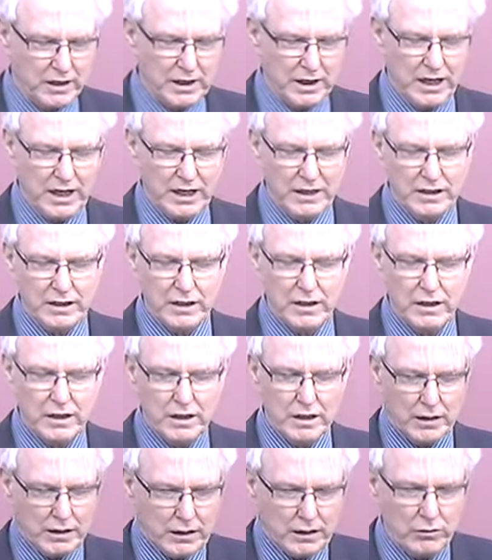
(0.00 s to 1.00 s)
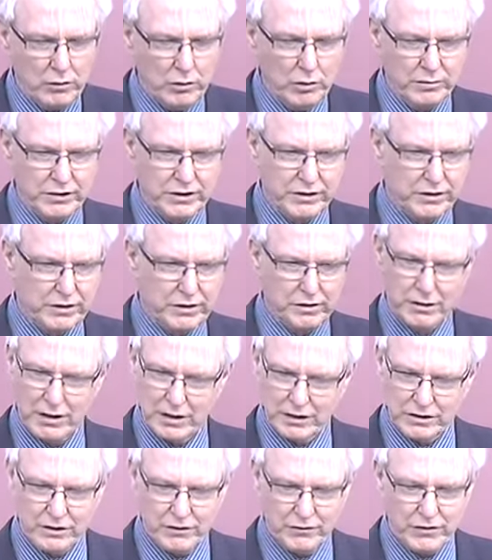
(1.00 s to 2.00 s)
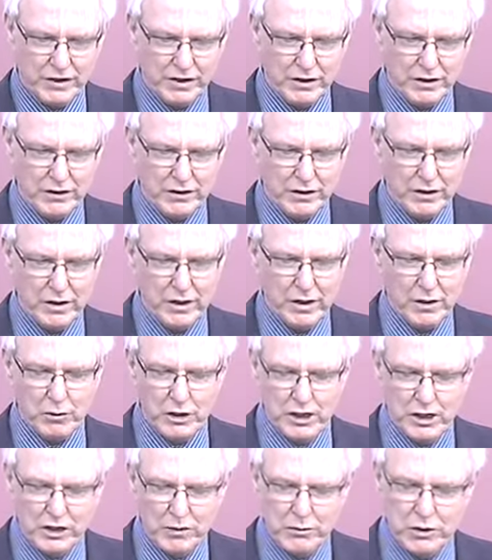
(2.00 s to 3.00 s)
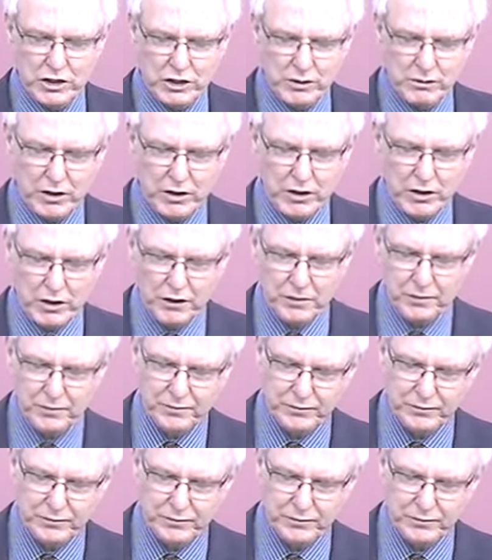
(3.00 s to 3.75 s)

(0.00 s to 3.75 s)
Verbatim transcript: And whoops, that's not very good. We're here to worship God.